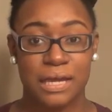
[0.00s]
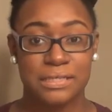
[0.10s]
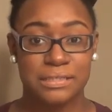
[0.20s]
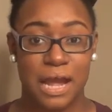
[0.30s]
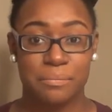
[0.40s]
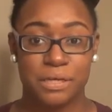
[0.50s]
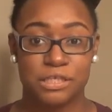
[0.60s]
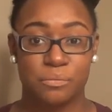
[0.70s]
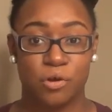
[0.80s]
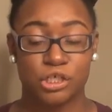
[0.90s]
is not meant
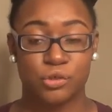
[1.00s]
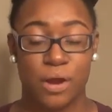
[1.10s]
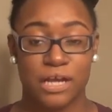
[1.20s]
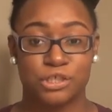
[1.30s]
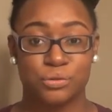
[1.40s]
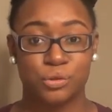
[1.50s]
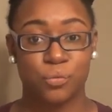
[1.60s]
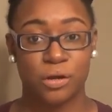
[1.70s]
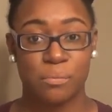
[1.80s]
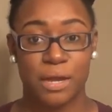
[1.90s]
to moisturize. You do
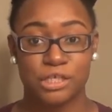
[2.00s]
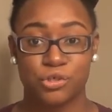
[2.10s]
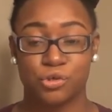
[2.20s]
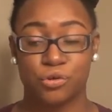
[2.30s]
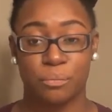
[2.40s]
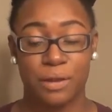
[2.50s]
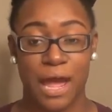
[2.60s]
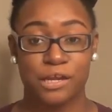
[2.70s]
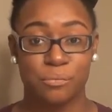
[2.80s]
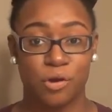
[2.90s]
want to make sure you
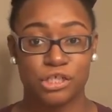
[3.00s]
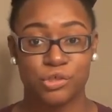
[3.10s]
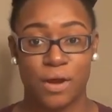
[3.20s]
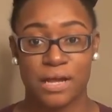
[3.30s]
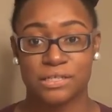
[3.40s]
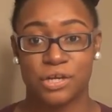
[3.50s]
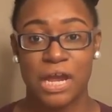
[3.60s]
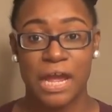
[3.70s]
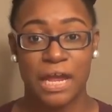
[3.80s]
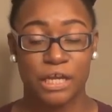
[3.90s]
apply your moisturizer
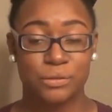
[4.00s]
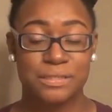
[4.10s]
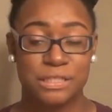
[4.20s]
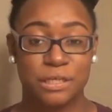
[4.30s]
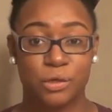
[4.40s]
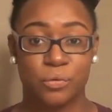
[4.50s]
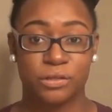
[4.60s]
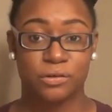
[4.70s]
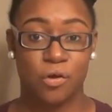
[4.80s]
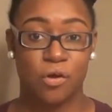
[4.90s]
and you seal it
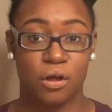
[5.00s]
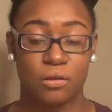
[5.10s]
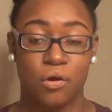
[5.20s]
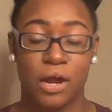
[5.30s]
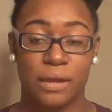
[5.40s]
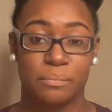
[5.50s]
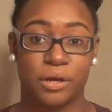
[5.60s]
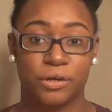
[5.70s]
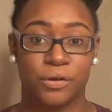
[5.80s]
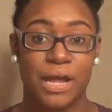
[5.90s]
with an oil or a
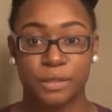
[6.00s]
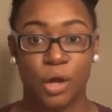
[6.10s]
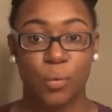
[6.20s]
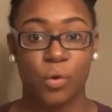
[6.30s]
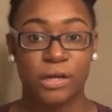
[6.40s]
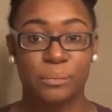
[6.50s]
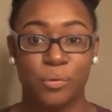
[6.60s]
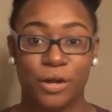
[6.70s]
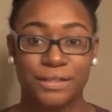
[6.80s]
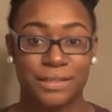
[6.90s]
butter. One
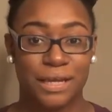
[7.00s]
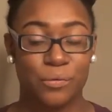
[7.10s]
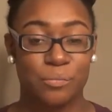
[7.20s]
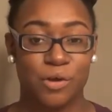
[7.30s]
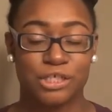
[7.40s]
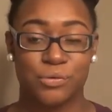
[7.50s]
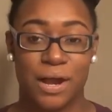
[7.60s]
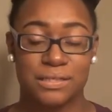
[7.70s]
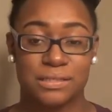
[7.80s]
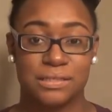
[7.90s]
important thing when
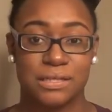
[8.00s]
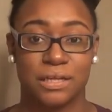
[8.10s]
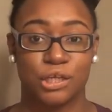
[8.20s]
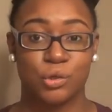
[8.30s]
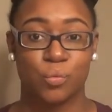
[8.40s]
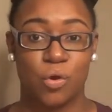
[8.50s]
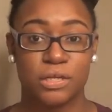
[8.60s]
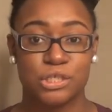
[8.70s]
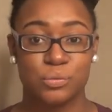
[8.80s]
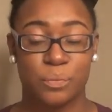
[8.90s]
moisturizing and sealing, you
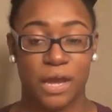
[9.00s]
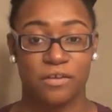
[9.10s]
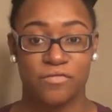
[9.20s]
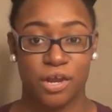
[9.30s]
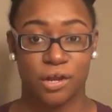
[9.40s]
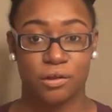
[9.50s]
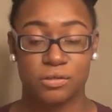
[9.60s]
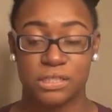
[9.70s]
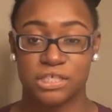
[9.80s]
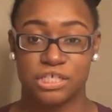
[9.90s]
want to pay very
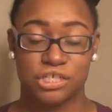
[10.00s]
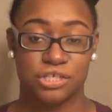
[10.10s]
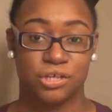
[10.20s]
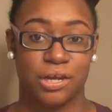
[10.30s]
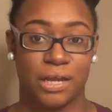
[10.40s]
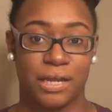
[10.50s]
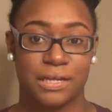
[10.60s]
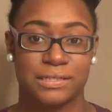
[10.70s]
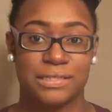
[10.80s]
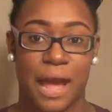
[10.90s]
close attention to your
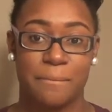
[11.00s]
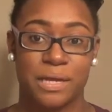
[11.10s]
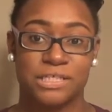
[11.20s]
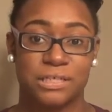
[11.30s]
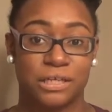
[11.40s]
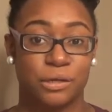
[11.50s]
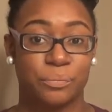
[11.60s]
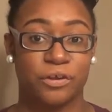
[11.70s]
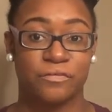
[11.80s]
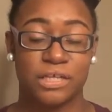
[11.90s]
ends. I mentioned in a
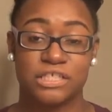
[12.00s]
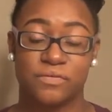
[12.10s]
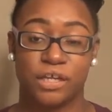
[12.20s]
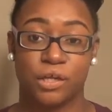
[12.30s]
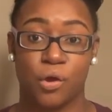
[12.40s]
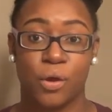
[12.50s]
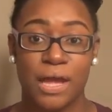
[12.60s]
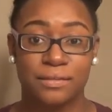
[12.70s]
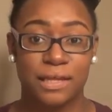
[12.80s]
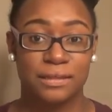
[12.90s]
previous video
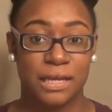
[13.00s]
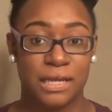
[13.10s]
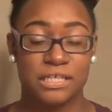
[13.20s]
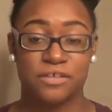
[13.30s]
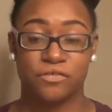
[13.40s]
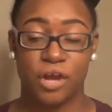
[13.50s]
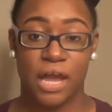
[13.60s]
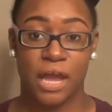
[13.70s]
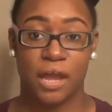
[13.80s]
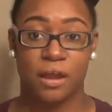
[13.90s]
that the ends of your
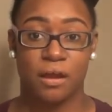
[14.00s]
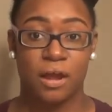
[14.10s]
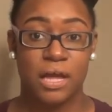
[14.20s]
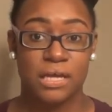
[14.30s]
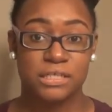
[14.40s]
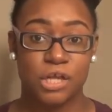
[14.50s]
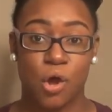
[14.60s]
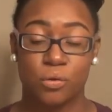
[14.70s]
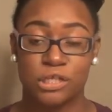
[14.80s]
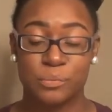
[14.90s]
hair is the
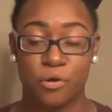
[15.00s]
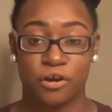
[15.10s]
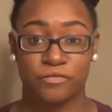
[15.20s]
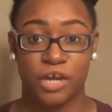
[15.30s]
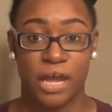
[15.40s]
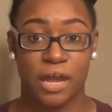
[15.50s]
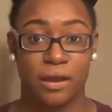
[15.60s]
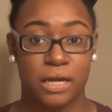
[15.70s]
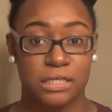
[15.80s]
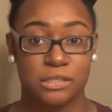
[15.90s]
oldest part of your
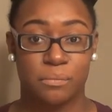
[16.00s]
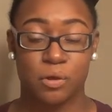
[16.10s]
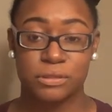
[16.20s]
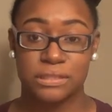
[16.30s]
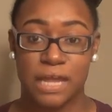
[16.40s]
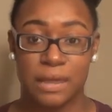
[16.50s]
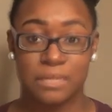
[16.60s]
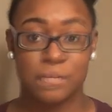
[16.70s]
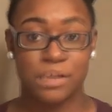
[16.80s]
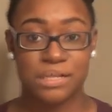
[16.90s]
hair. It is the most damaged.
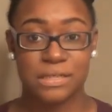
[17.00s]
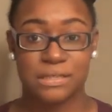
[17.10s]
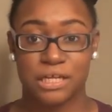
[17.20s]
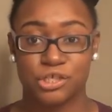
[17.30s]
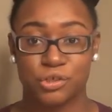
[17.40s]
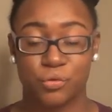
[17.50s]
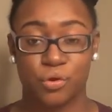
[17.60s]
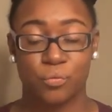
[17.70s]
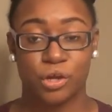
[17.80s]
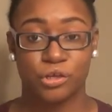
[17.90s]
Any process that you're
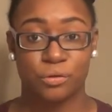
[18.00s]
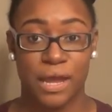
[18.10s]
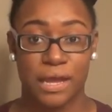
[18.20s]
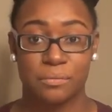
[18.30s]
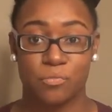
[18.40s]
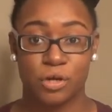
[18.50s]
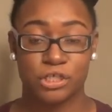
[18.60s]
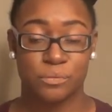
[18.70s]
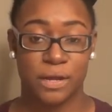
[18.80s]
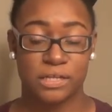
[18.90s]
doing when you're adding
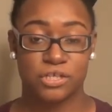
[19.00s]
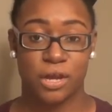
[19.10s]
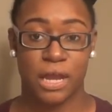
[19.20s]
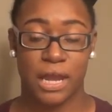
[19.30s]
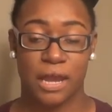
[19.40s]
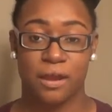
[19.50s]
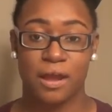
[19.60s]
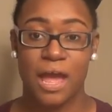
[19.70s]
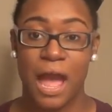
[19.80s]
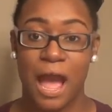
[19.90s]
moisture back to your
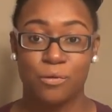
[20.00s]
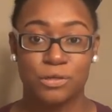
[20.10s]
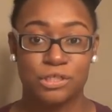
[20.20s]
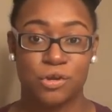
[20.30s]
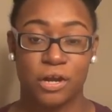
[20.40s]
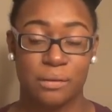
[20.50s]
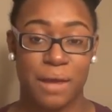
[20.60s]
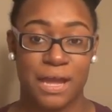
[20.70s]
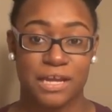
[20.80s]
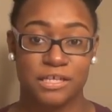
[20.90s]
hair, I would start at
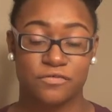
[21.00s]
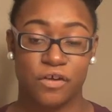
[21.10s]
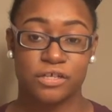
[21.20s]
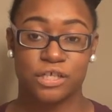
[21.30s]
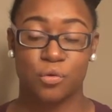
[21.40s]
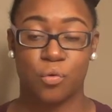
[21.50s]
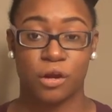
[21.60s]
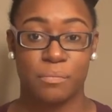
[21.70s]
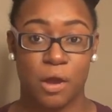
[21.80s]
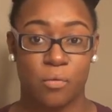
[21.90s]
my ends first and
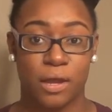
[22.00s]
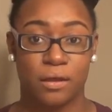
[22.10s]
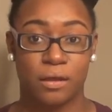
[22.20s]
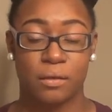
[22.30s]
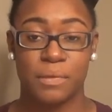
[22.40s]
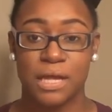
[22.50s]
work my way up,